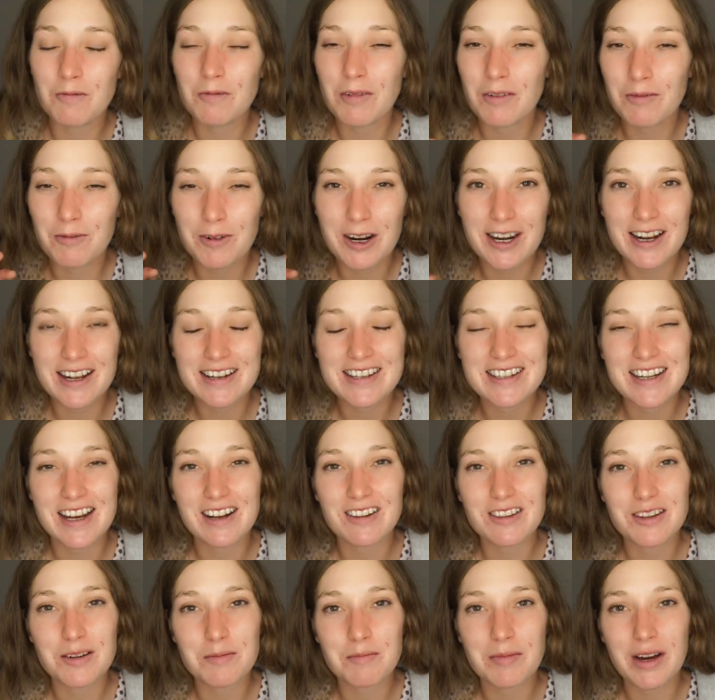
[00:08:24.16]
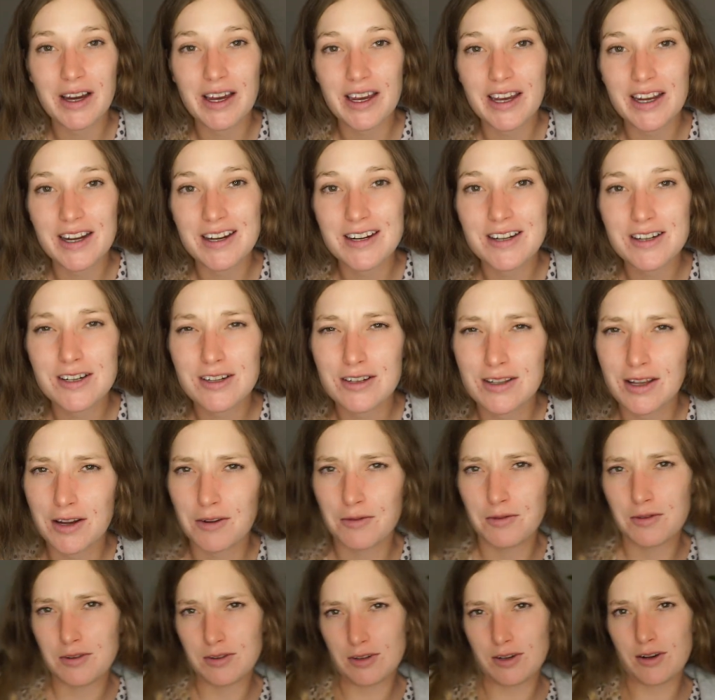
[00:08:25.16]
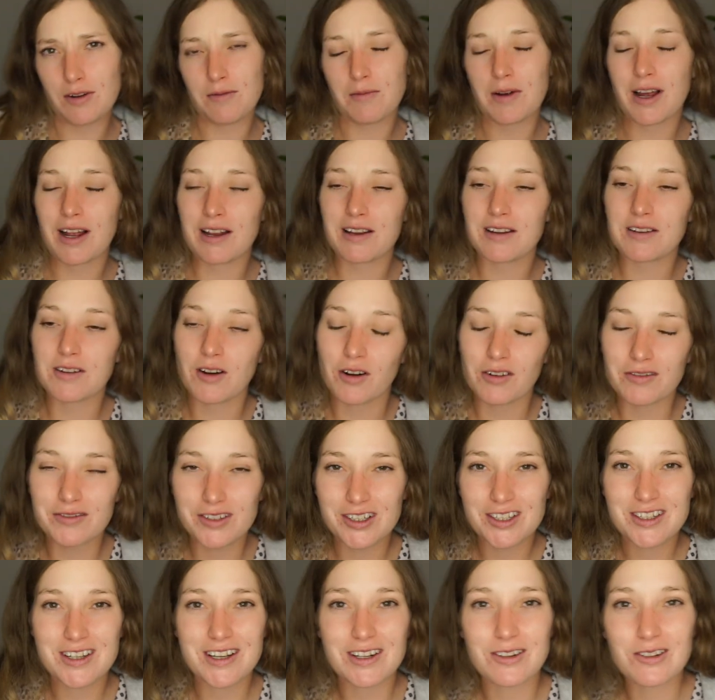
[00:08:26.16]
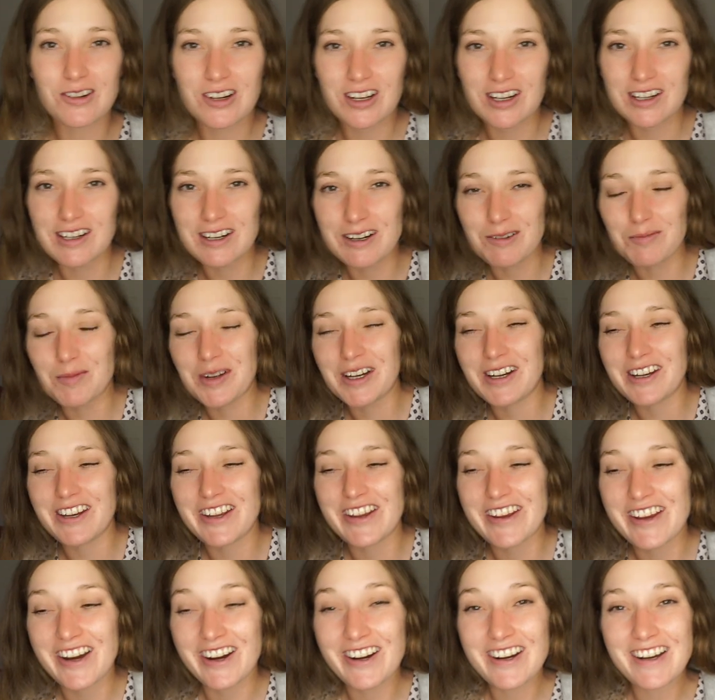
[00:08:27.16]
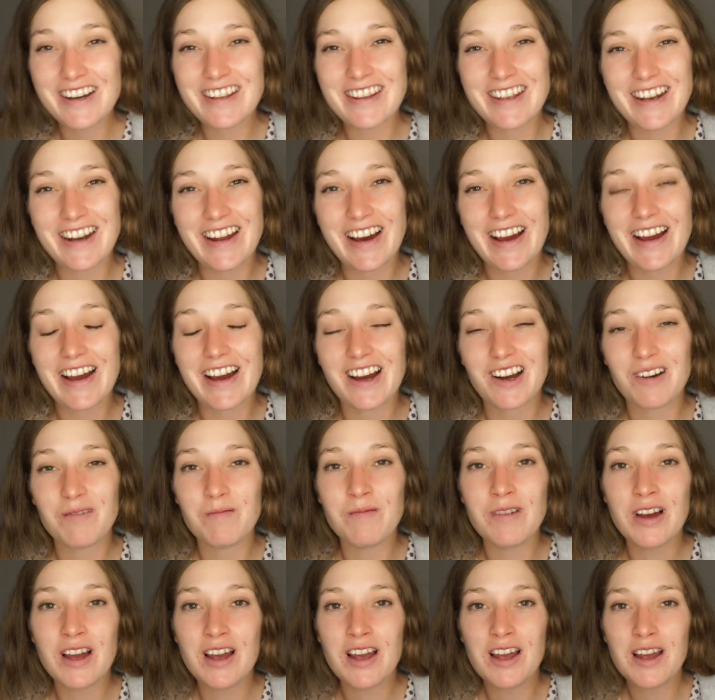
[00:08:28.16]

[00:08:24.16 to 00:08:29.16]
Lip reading: When I tell them my age, they always go, I obviously look a little bit younger than I am,